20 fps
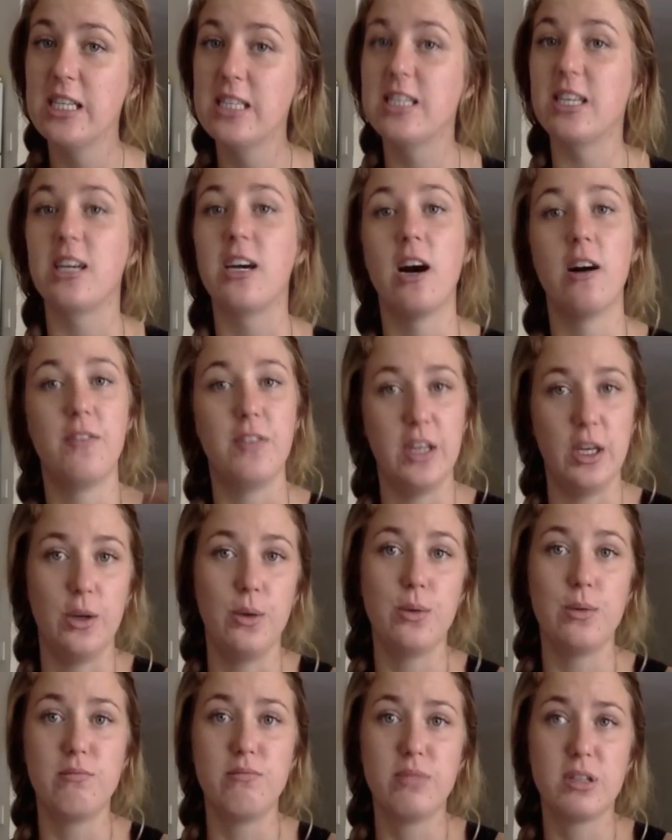to cover
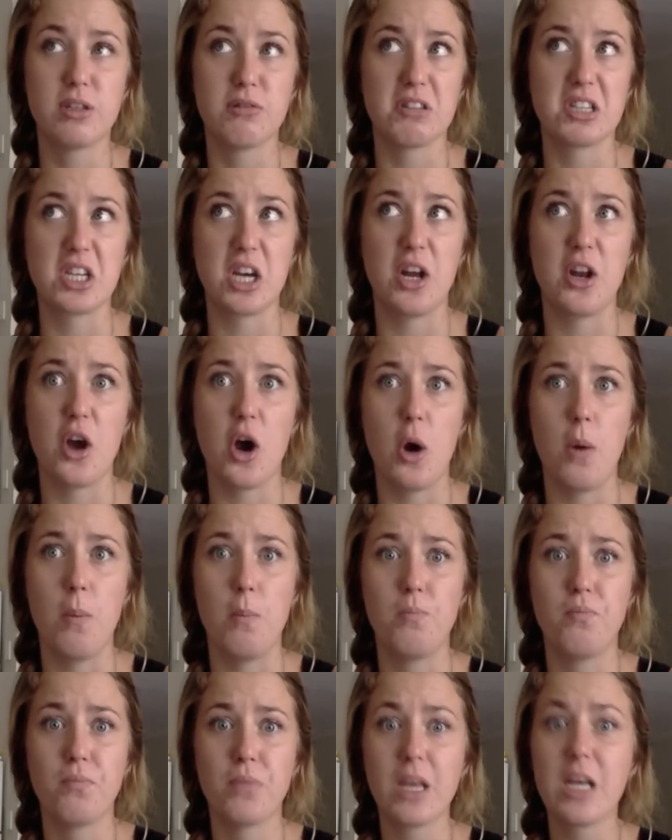you to return
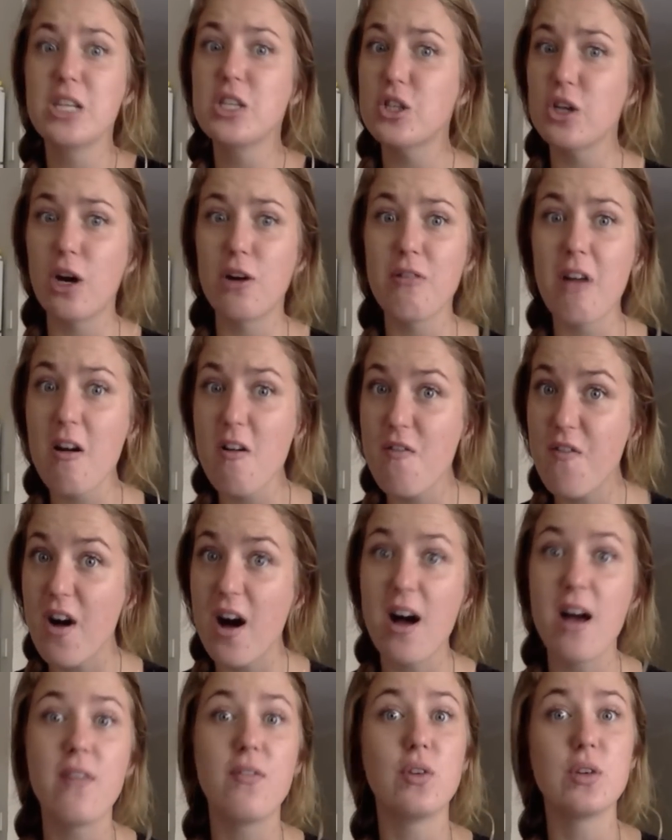home. So around
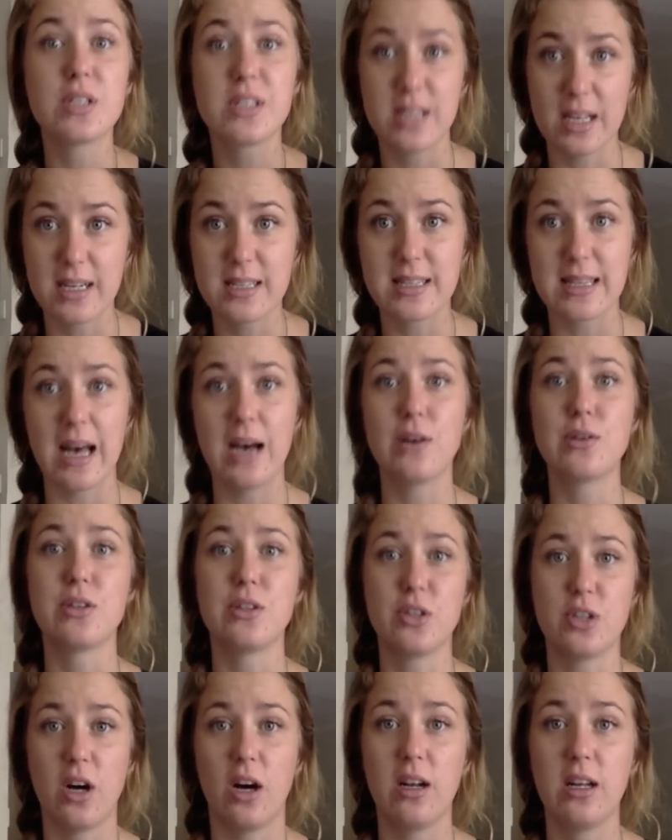$5,000 or
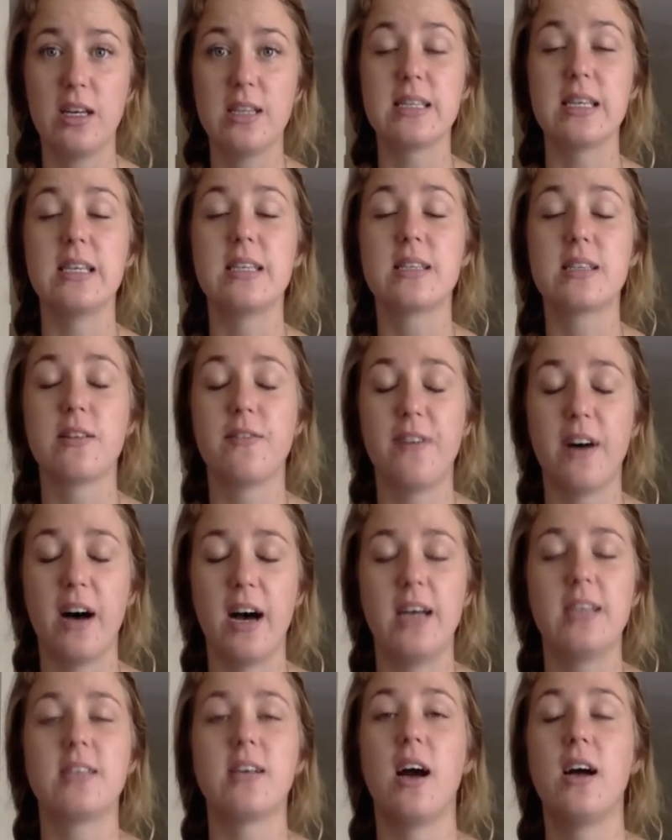$6,000 is
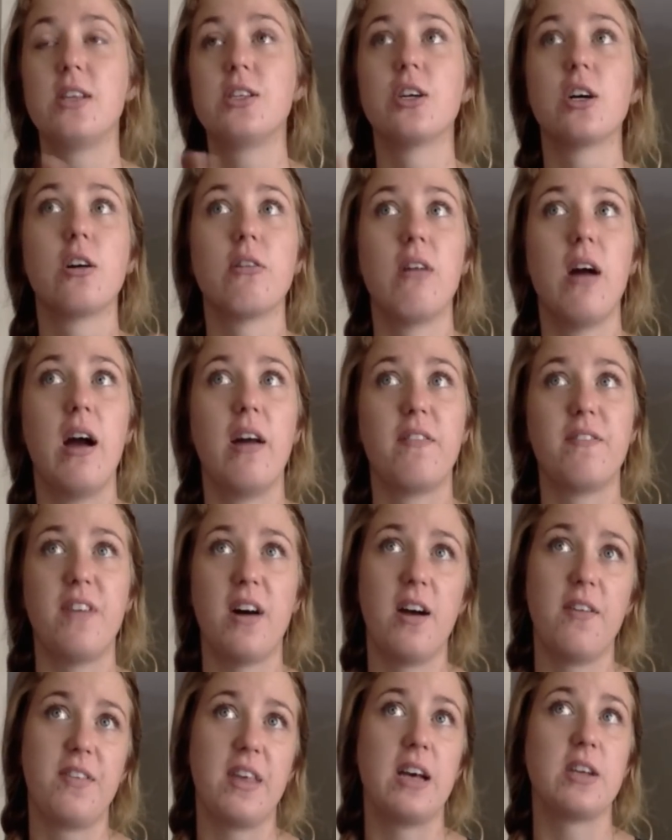suffice. I took around
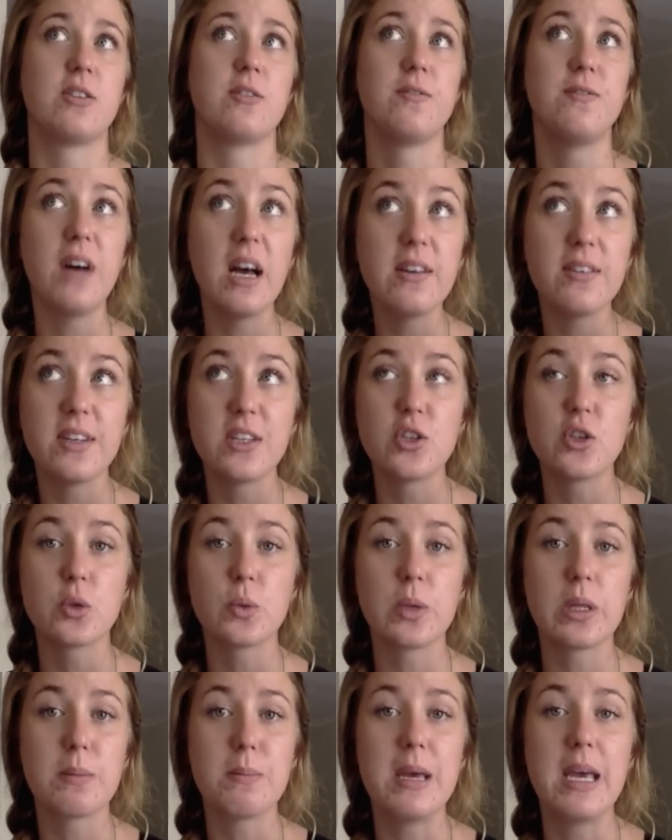$5,500
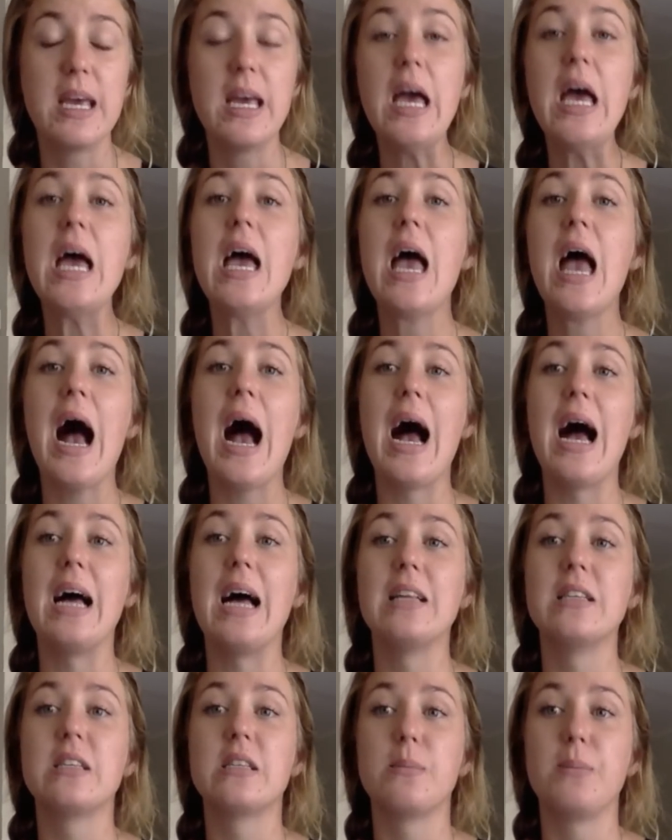with me,
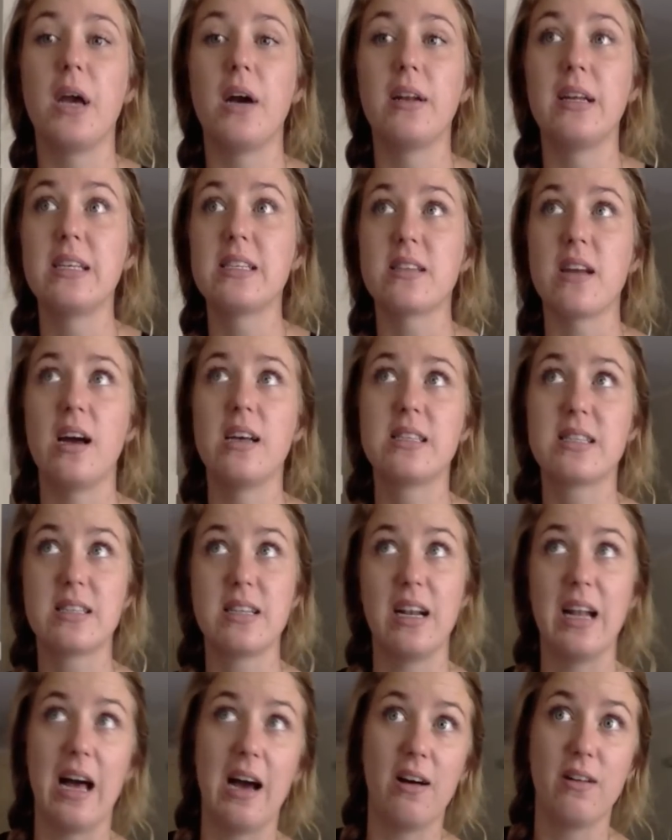and to be honest, I
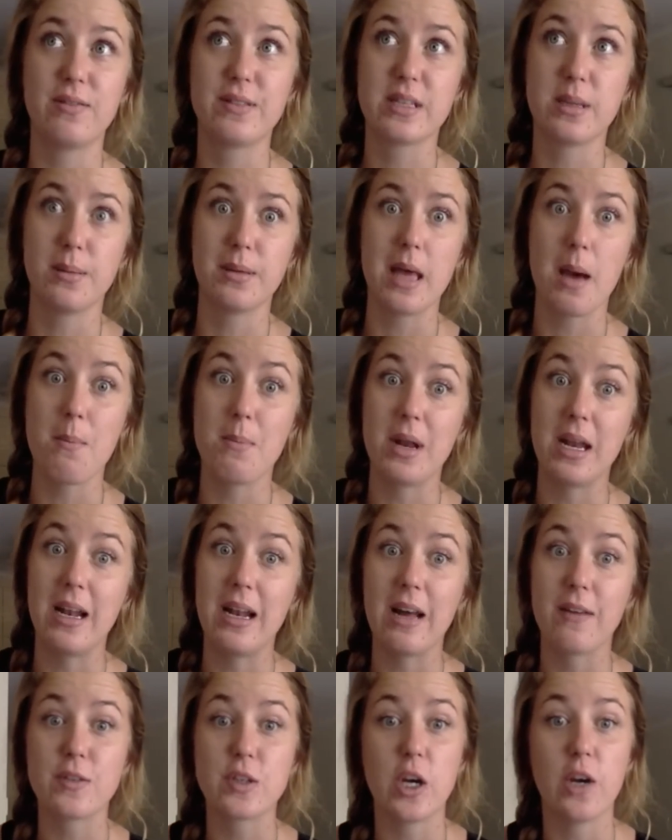still have some of that money
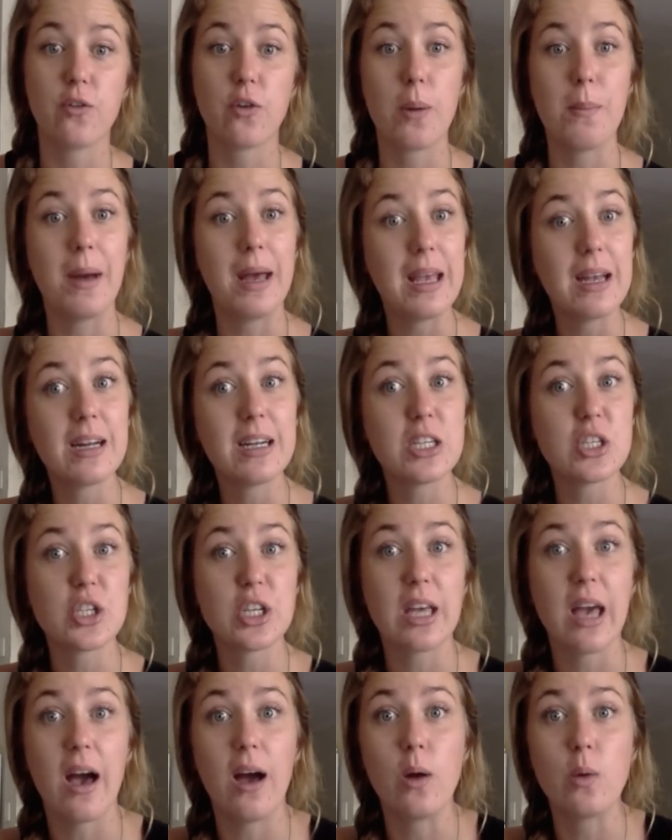left over in my
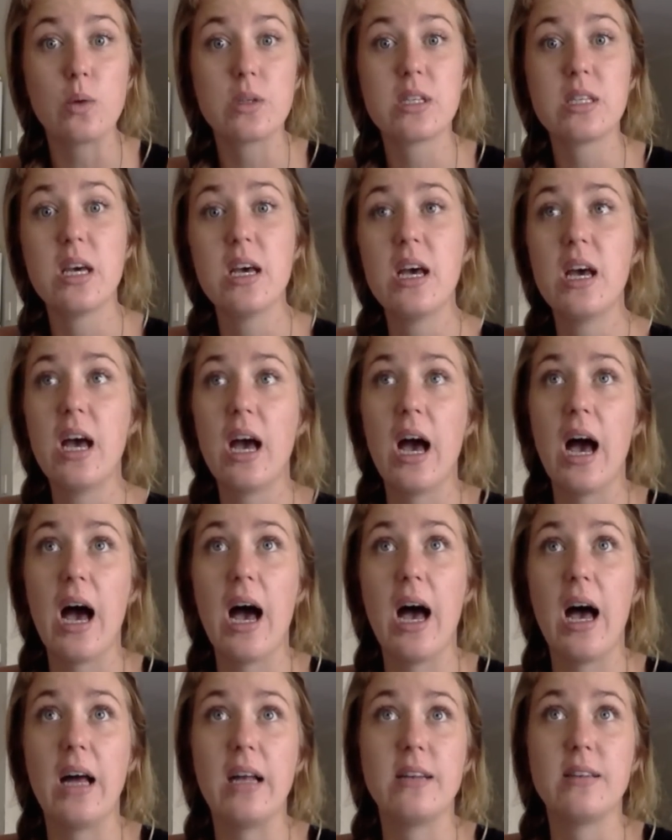English account,
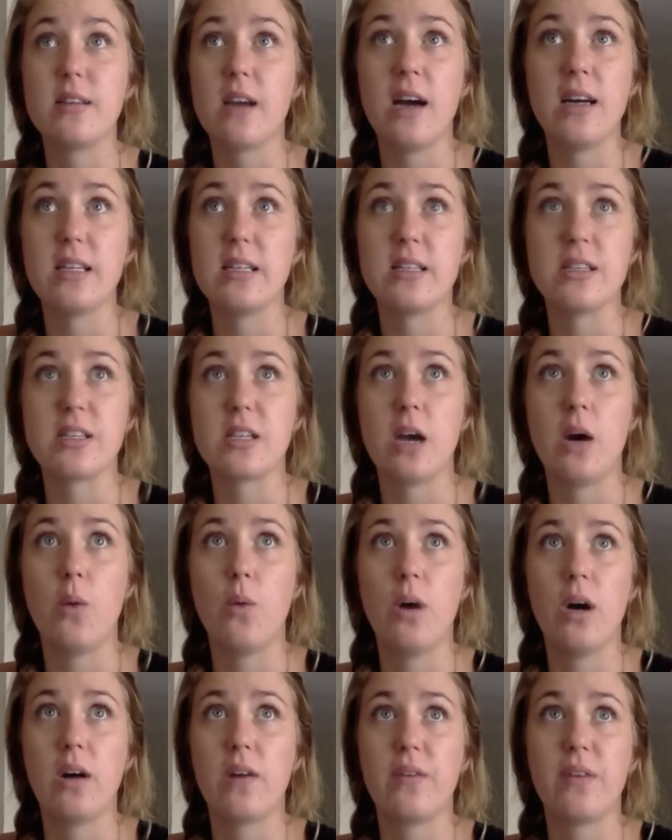and I didn't start
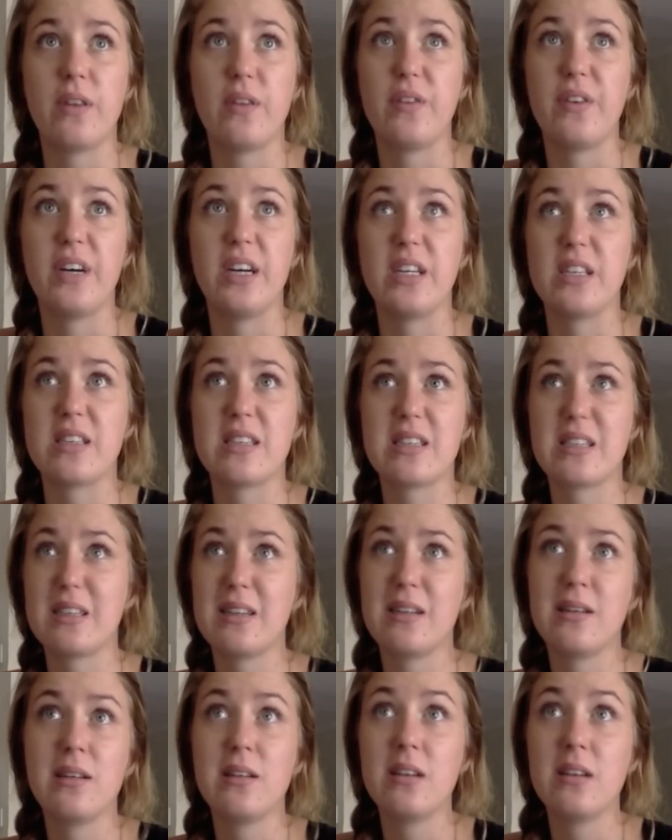work for the first